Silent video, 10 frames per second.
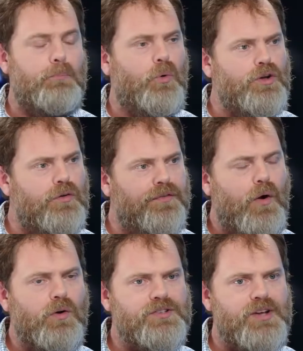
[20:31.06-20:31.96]
The more you
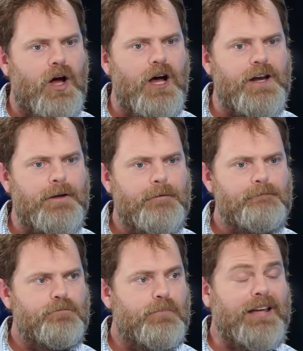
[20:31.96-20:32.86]
focus on
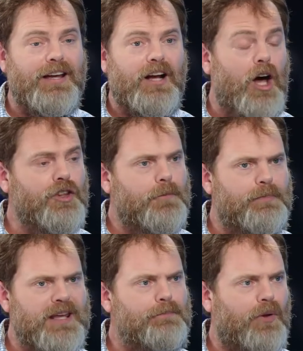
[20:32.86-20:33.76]
making other
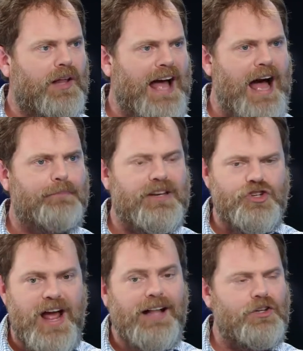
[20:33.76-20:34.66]
people happy,
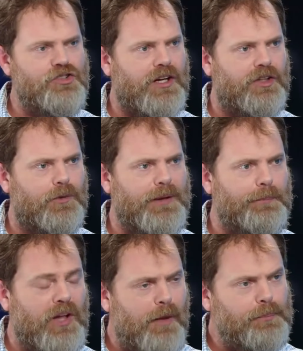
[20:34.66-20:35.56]
challenging other
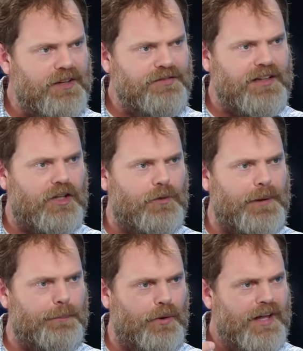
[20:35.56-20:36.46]
people, uplifting other
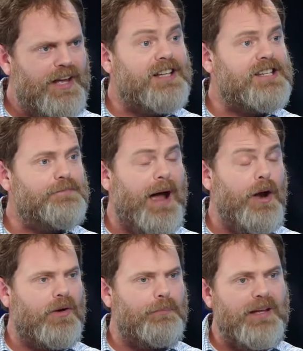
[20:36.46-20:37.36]
people,
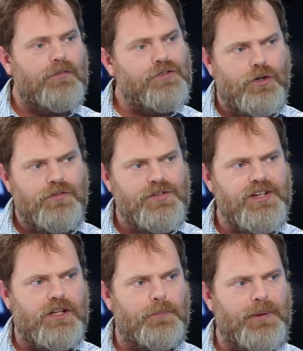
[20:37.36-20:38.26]
inspiring, being of service
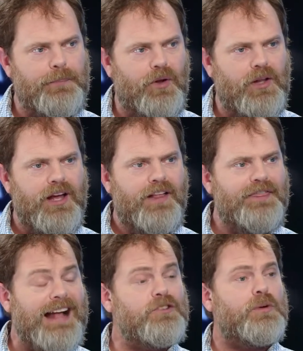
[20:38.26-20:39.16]
to other people,
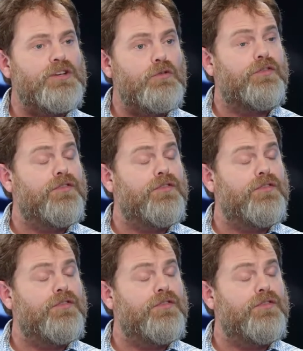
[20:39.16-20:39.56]
that's when you